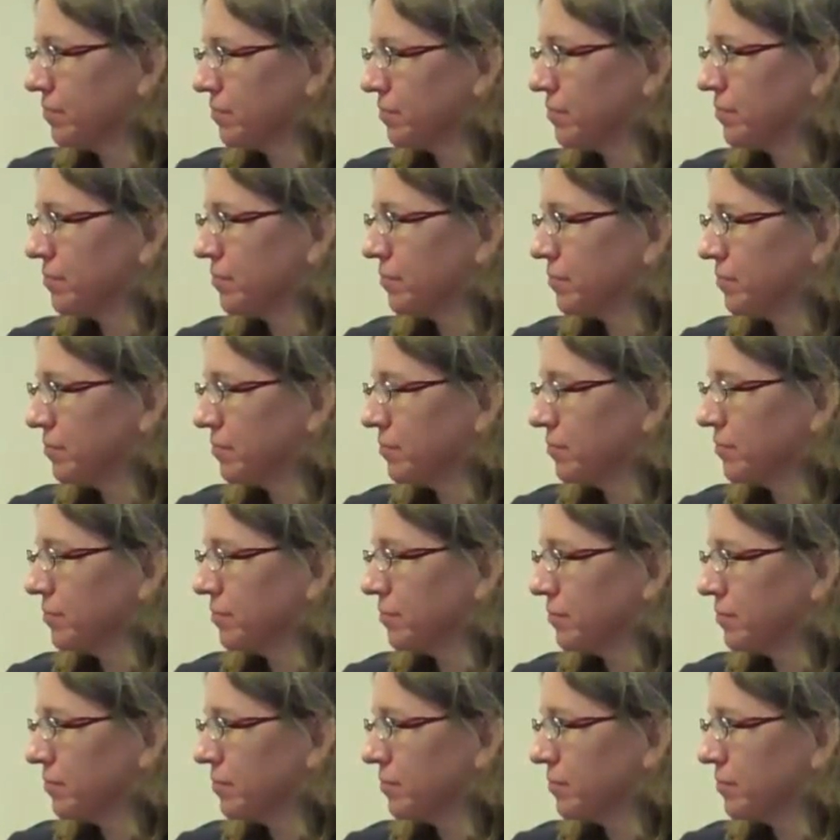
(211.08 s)

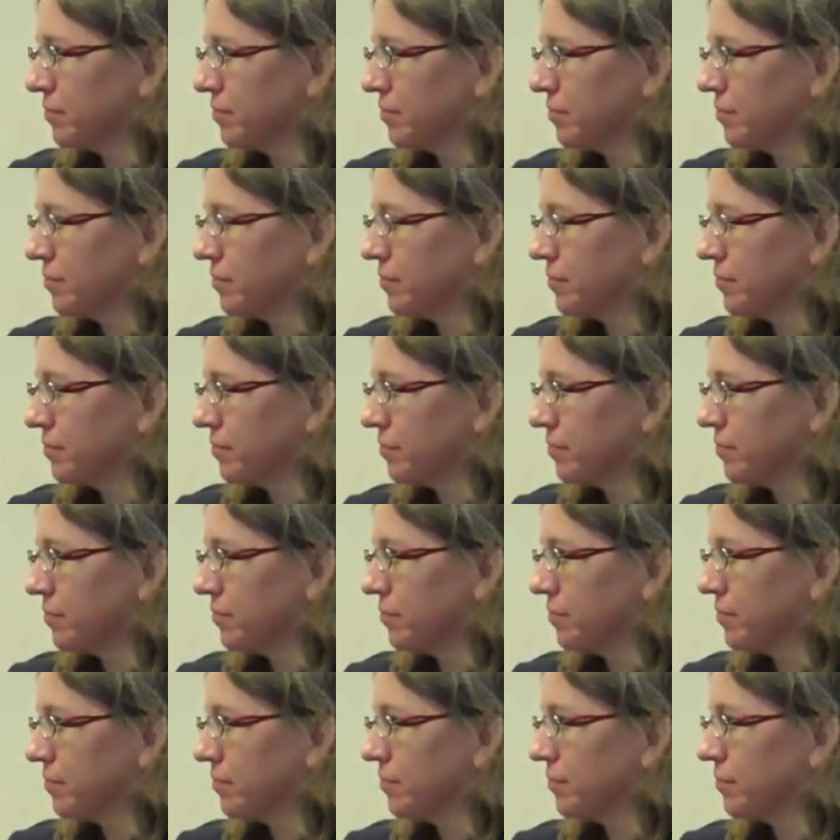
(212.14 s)

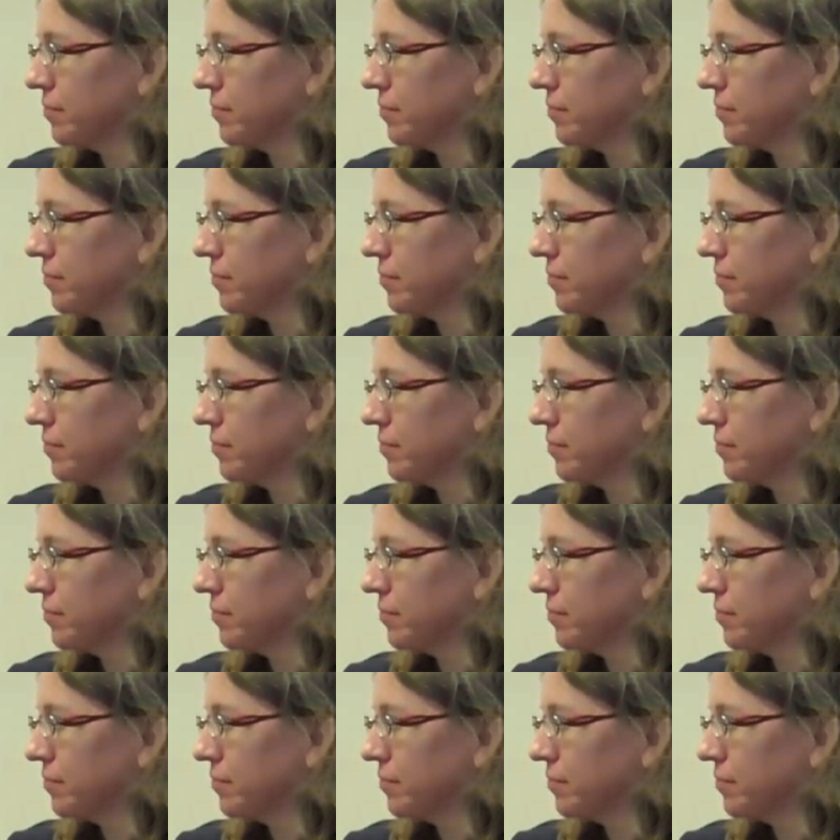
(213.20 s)
(not speaking)